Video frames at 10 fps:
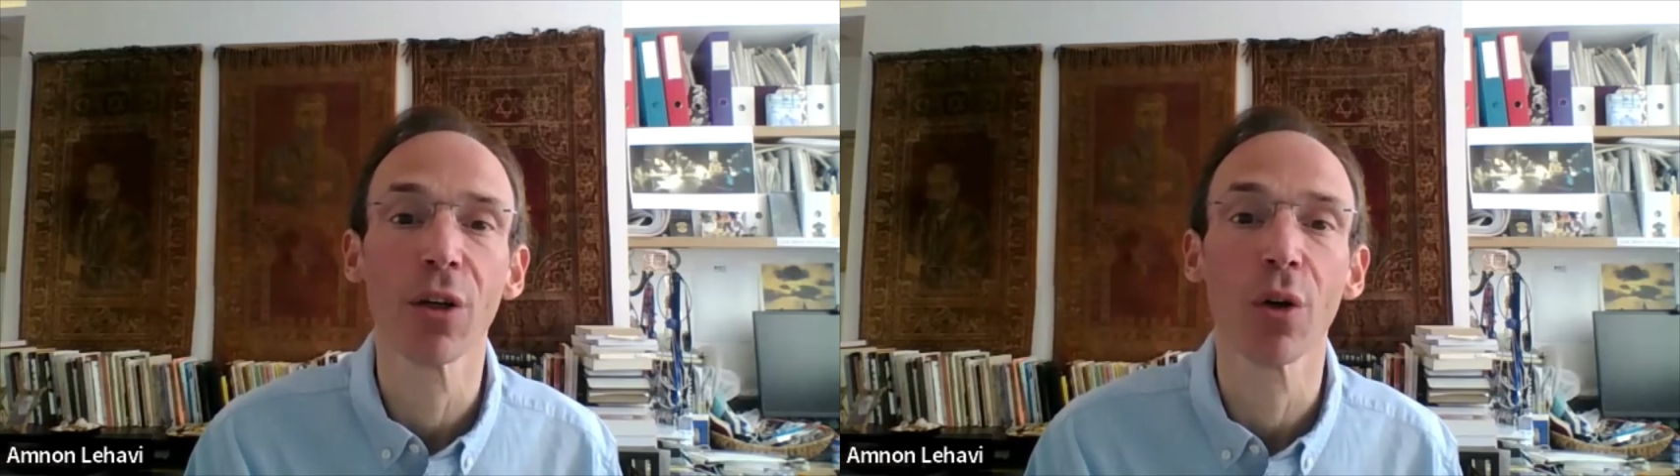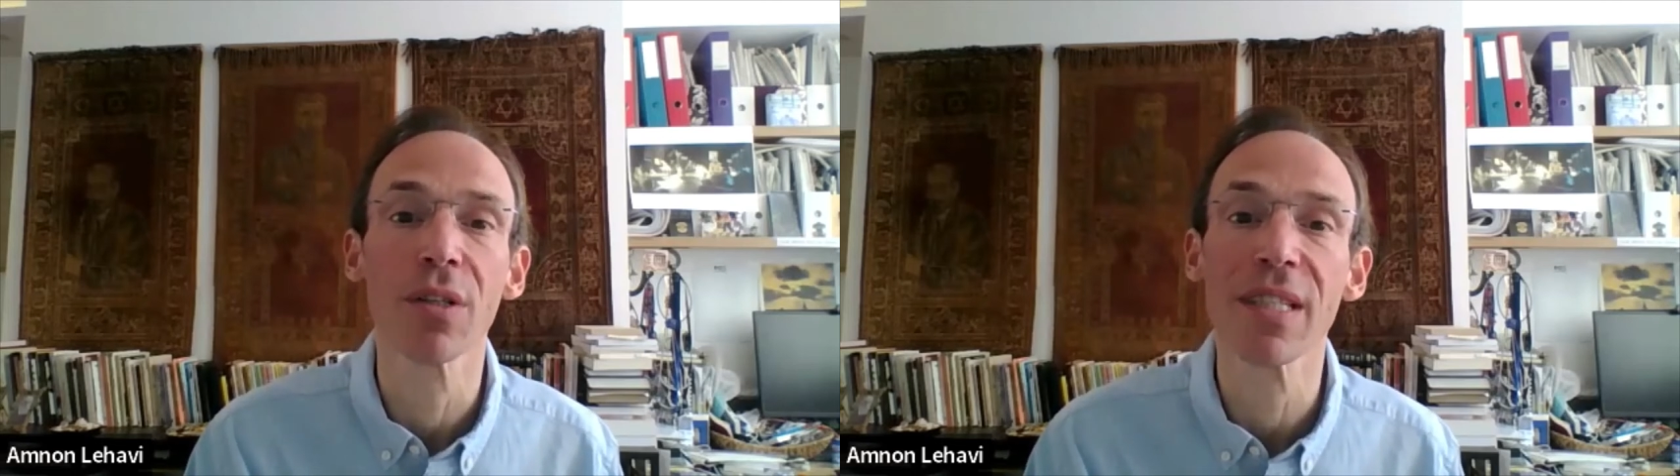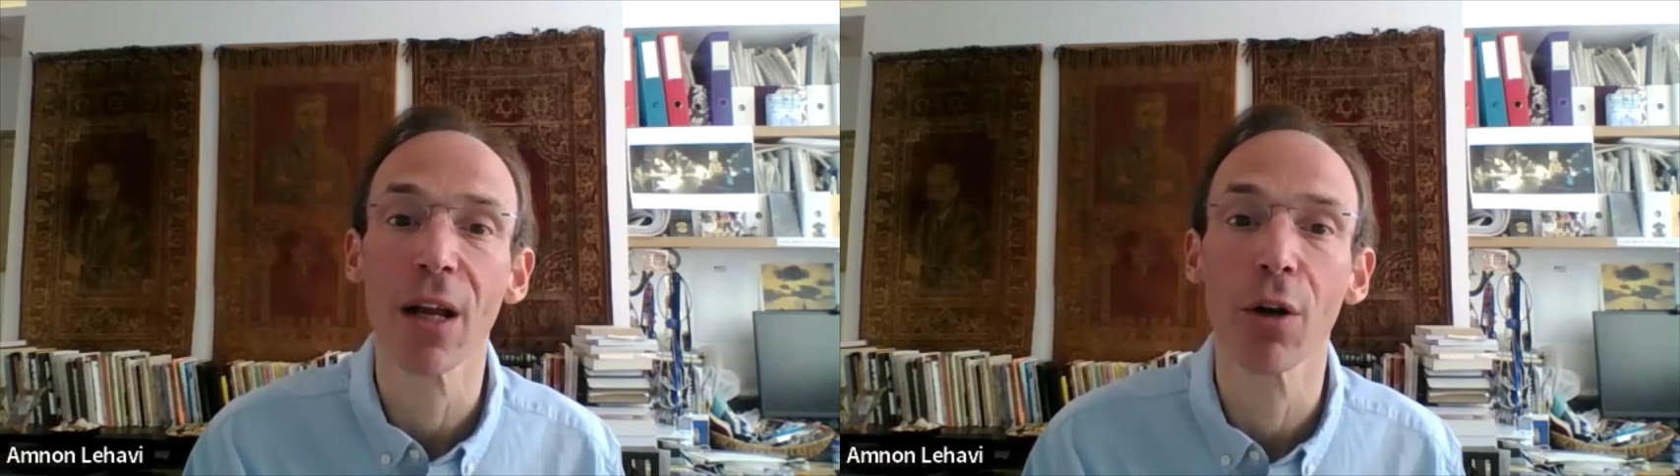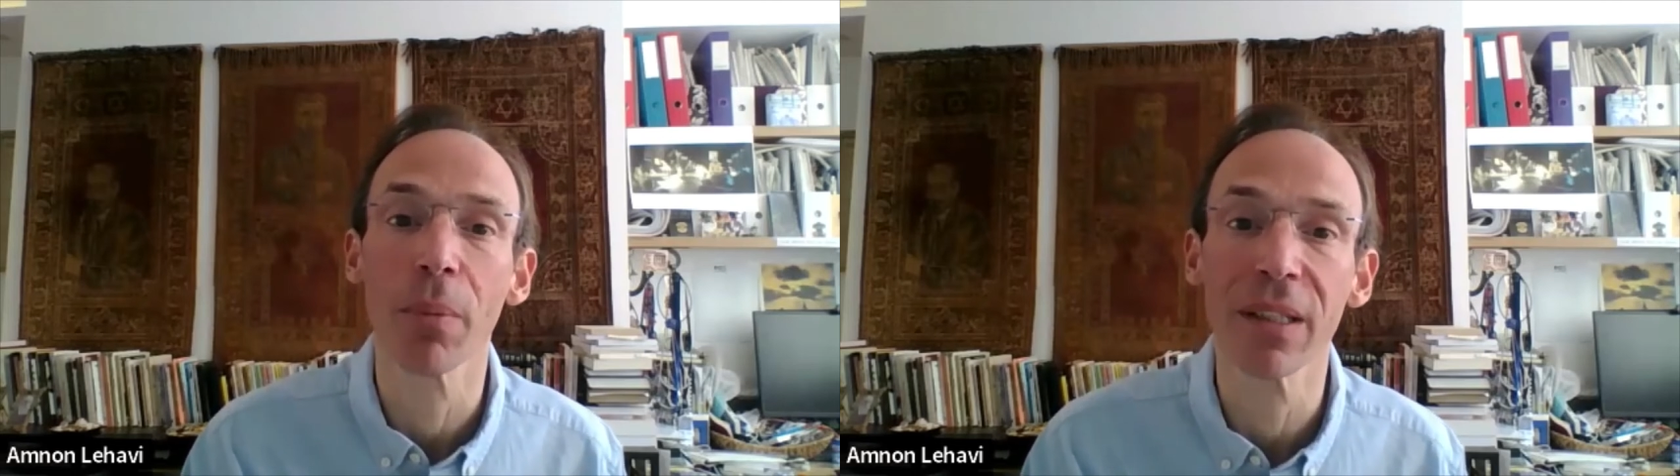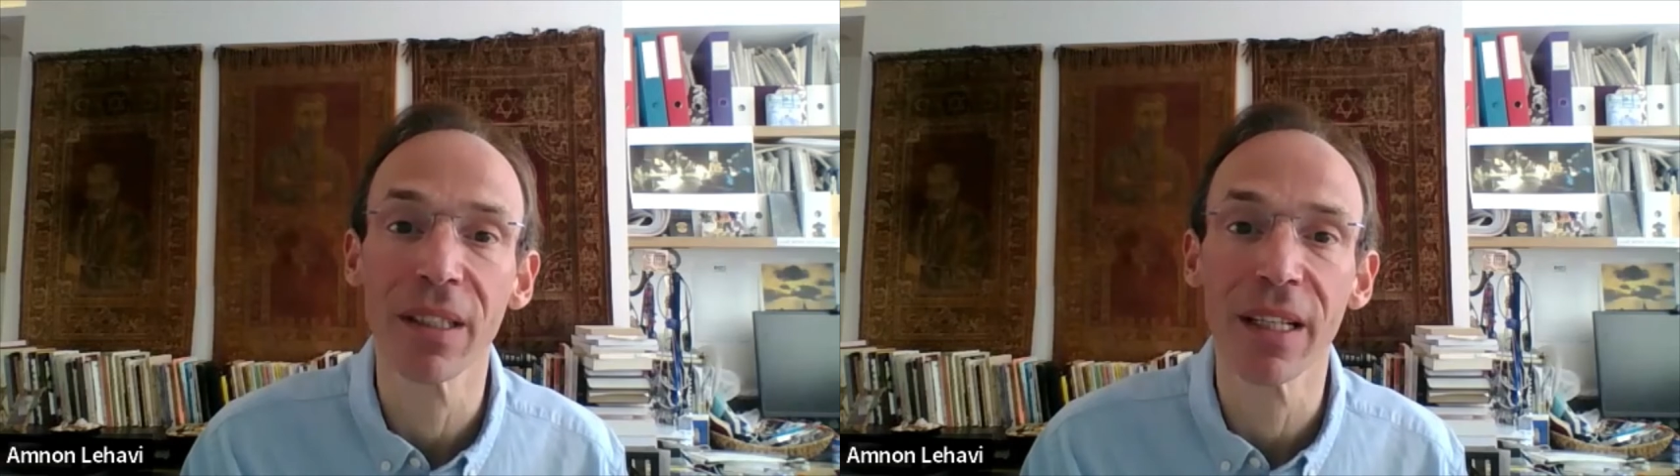Gonçalo
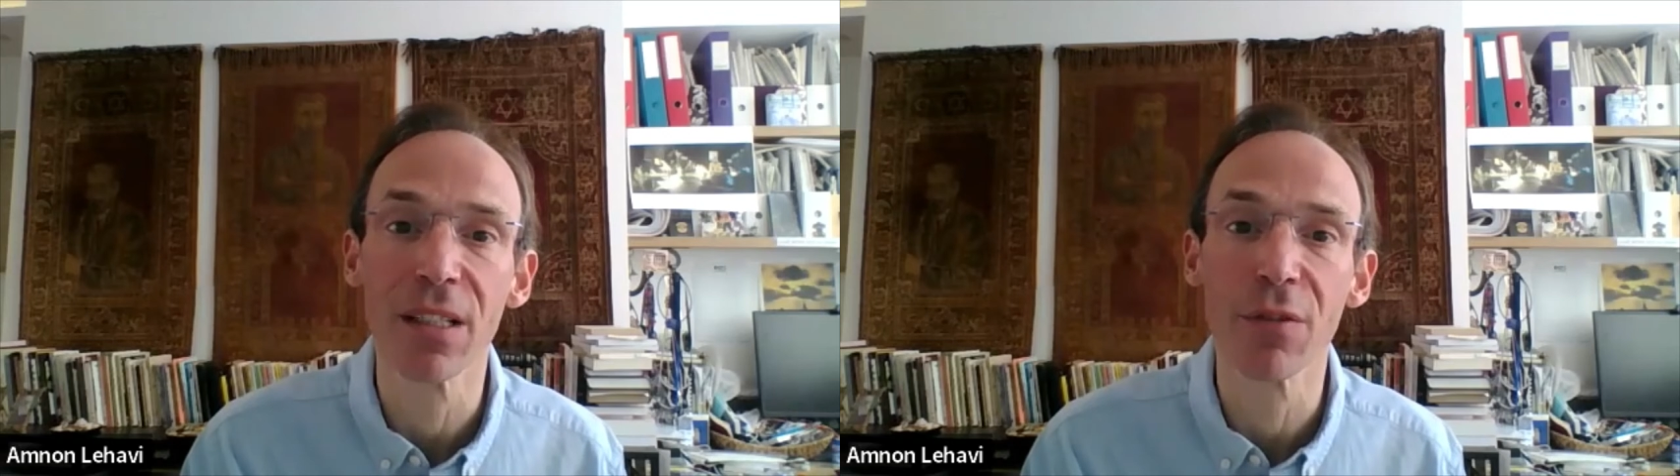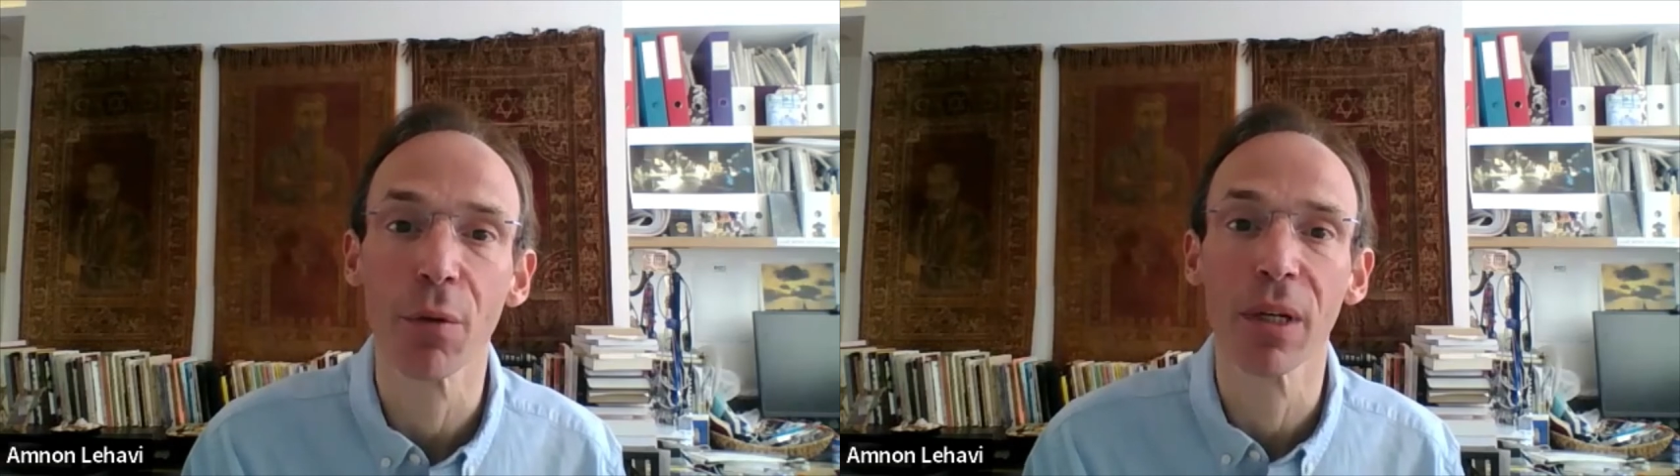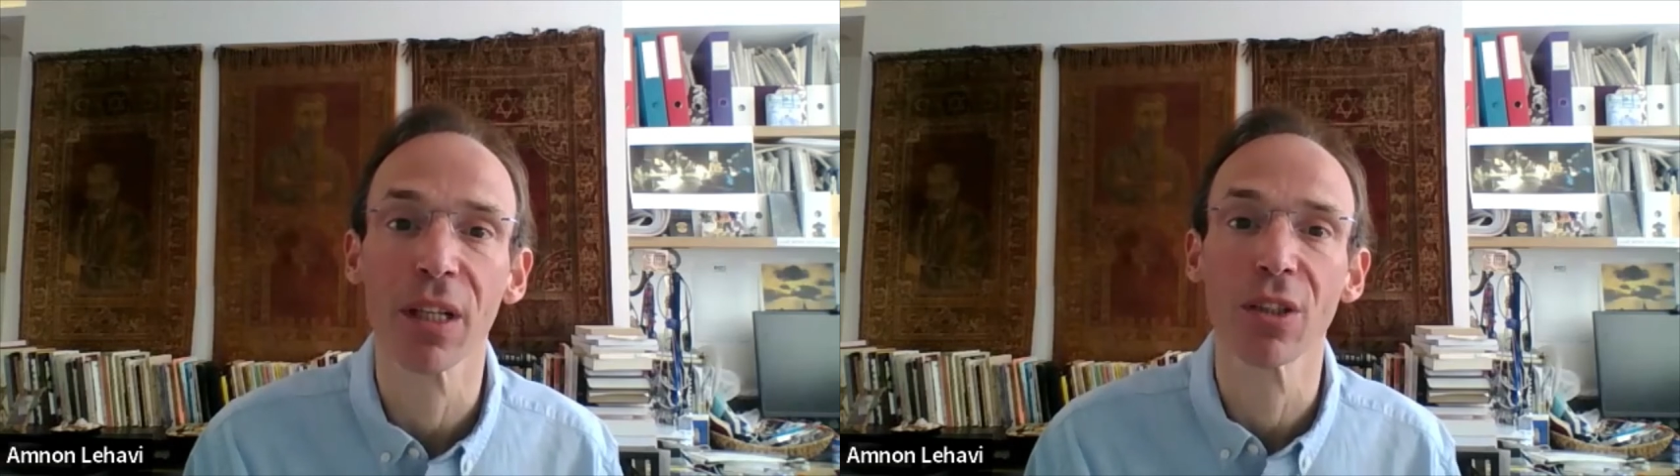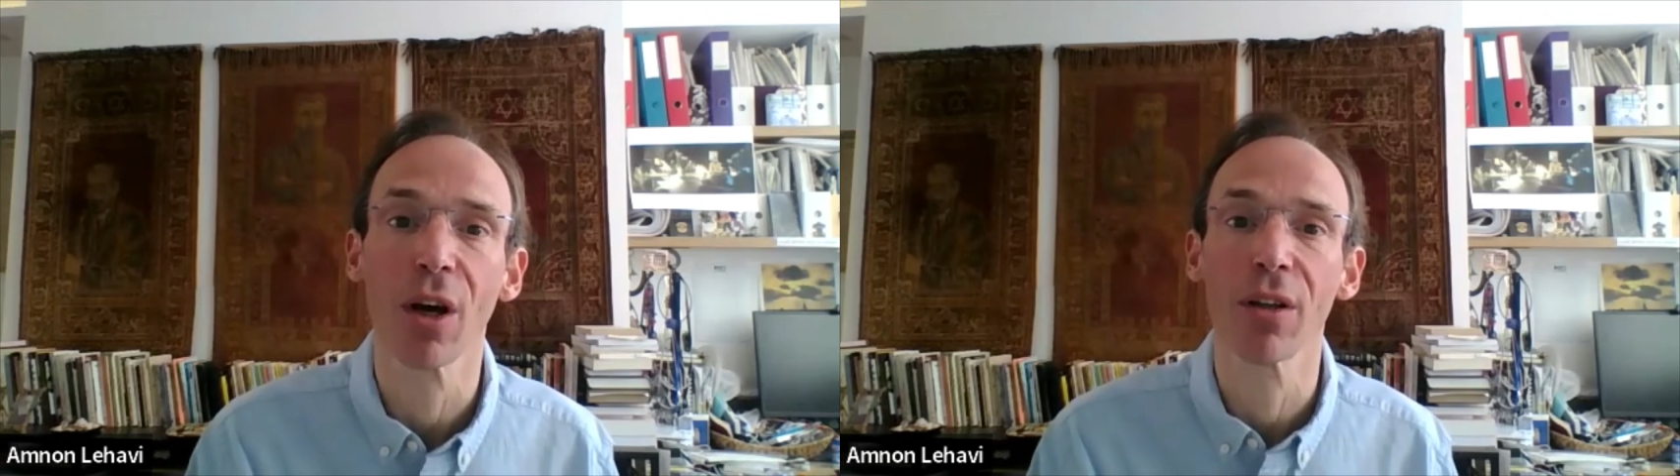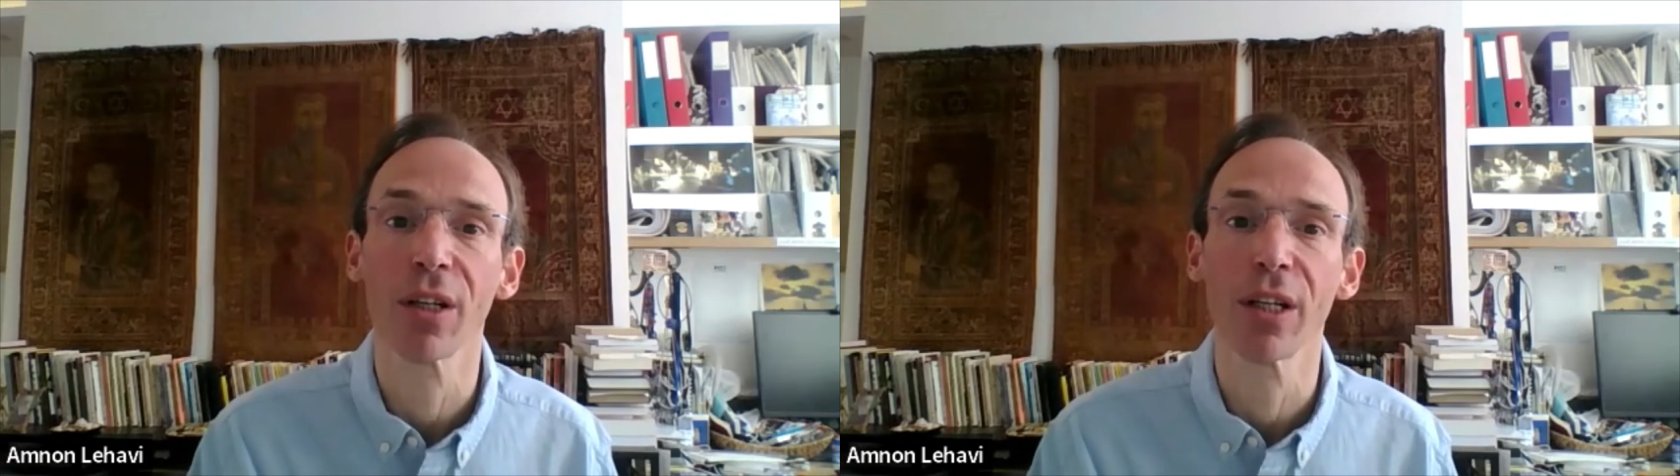Matias from
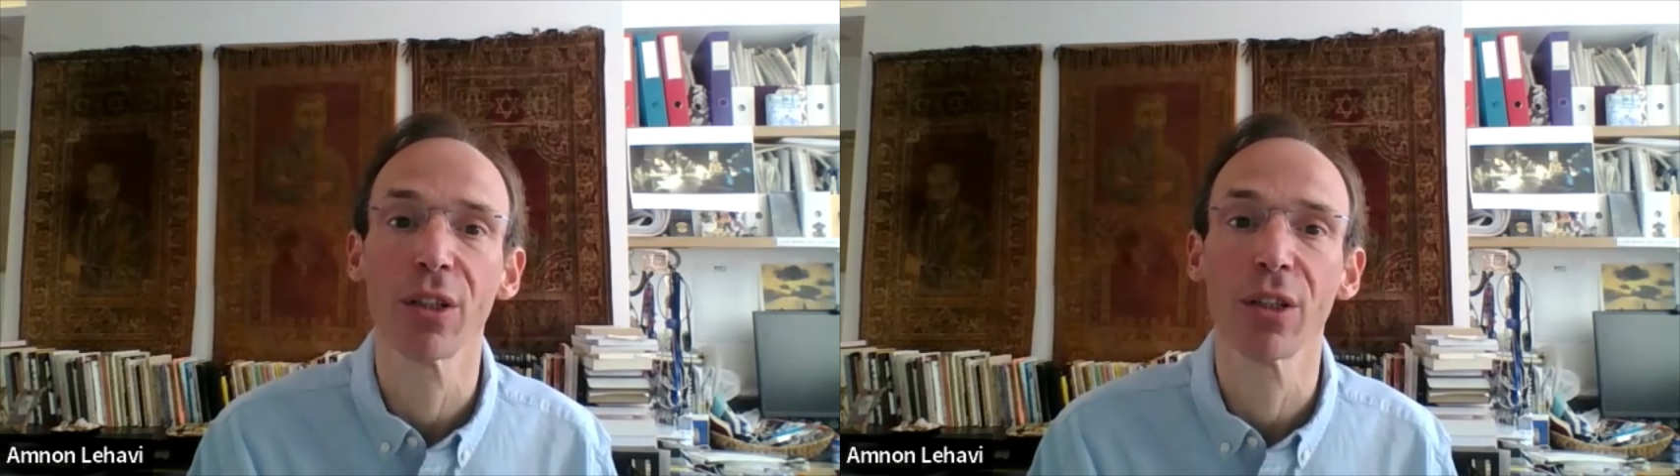Católica